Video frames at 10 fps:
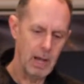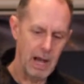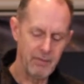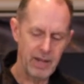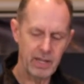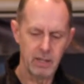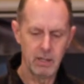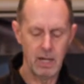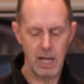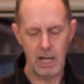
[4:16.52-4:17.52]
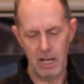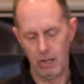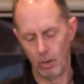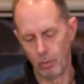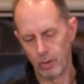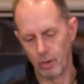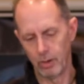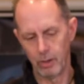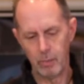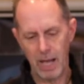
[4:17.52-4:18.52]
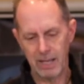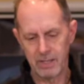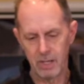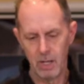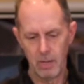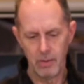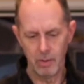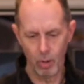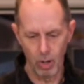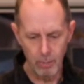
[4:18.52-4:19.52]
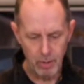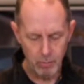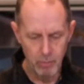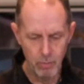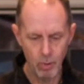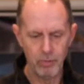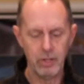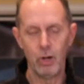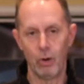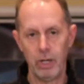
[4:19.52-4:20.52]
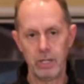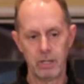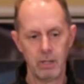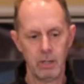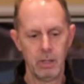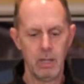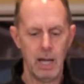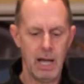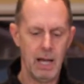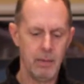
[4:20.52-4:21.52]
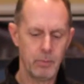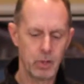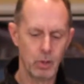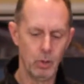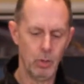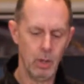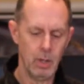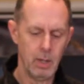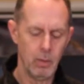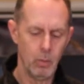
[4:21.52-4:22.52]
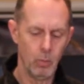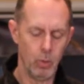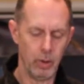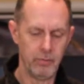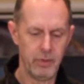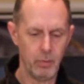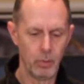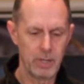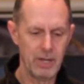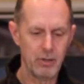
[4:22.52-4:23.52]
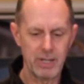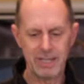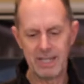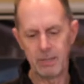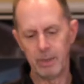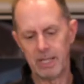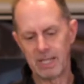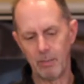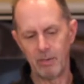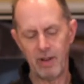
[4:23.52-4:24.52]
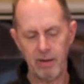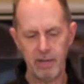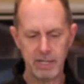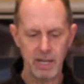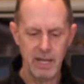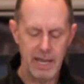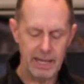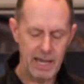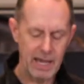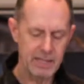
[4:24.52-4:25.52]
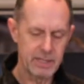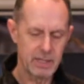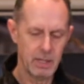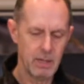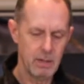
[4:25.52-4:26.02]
Aavik, along with all their brands, they're all about removing noise. So one of the most interesting things about this amplifier is it has